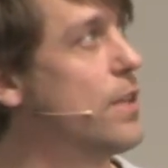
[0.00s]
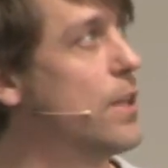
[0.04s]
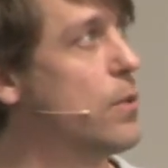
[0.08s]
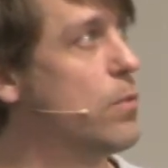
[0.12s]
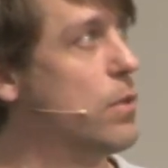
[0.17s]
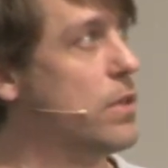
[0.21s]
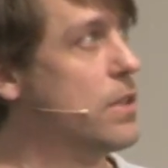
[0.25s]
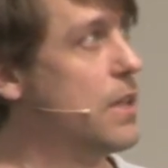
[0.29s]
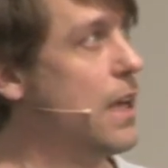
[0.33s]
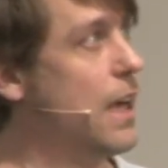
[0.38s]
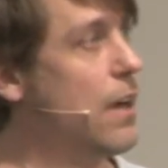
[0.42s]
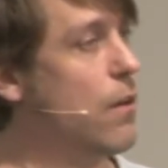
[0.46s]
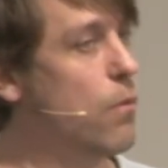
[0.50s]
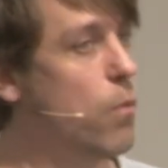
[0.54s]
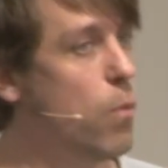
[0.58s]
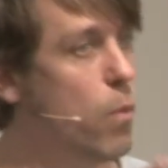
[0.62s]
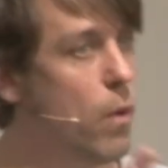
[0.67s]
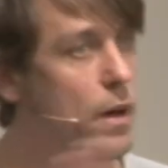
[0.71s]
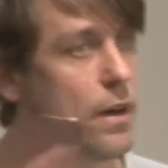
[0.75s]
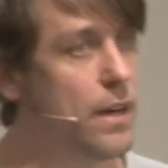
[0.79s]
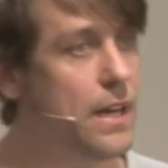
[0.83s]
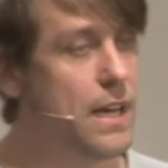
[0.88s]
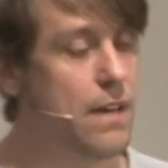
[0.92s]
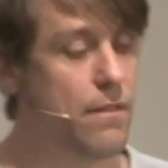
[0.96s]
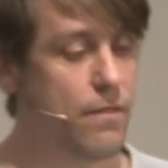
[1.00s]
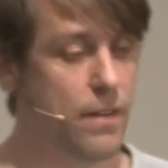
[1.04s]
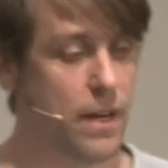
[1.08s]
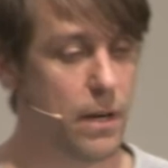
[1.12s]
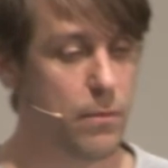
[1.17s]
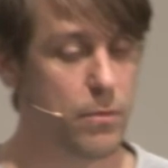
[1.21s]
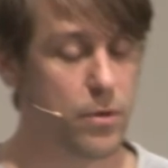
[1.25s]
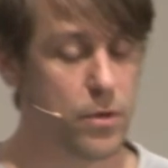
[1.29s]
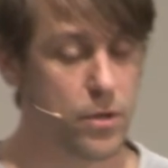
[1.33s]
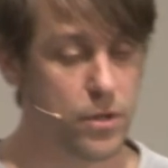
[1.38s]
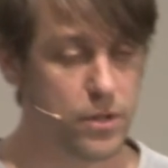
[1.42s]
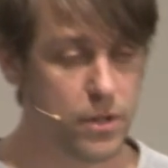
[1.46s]
it was one evening,
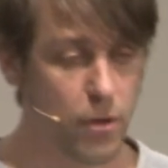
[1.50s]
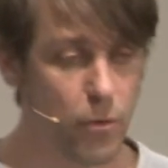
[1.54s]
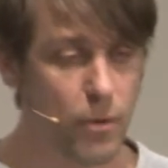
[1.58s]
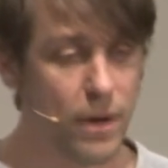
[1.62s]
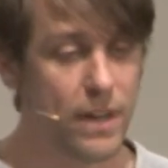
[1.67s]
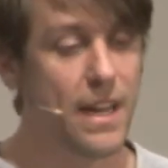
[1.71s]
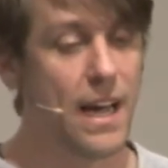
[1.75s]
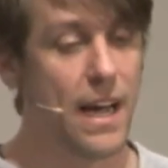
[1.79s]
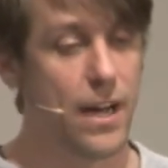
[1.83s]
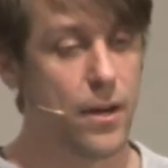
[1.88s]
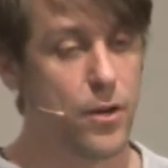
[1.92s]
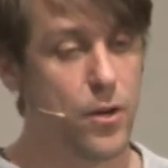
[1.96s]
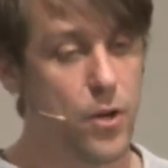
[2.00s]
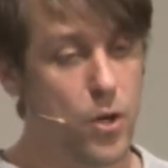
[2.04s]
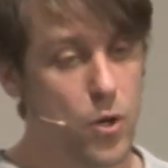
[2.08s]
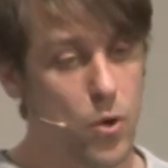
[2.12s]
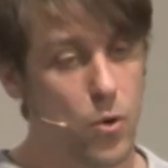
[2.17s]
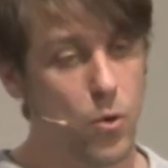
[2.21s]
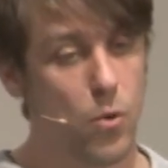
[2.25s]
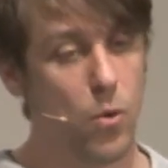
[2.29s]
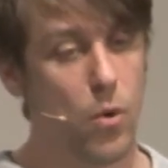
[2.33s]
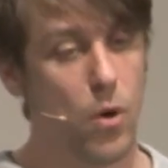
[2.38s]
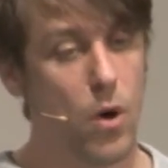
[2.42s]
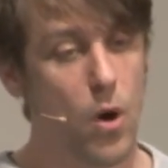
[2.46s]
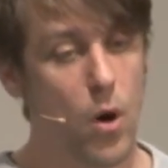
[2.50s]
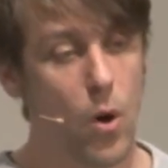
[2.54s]
because already I knew